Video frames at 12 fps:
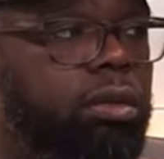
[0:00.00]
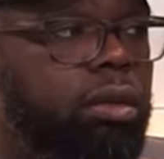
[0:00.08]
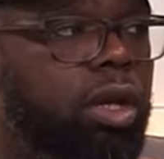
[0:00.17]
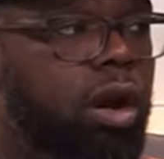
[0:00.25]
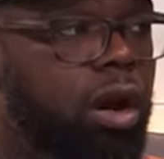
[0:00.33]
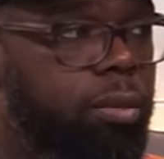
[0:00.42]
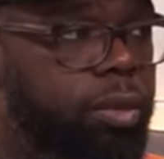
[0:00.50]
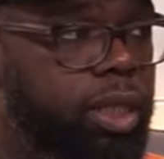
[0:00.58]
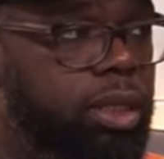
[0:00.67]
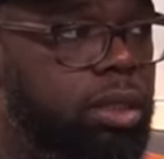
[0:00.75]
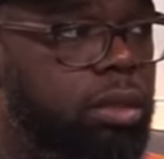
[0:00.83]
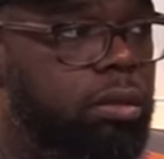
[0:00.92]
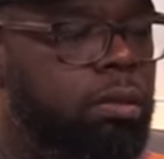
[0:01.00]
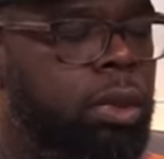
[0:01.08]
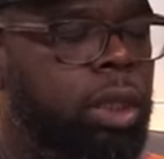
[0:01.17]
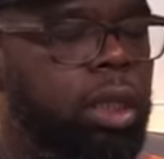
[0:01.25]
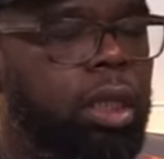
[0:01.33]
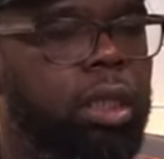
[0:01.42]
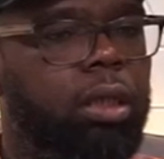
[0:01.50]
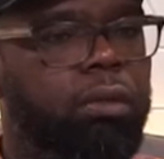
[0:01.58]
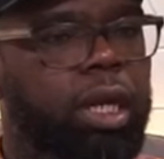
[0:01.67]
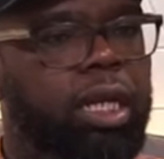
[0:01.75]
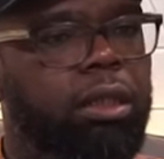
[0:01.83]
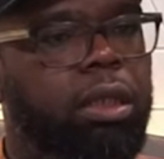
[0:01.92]
the heartbeats, mm-hmm.
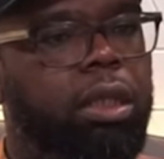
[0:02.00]
right?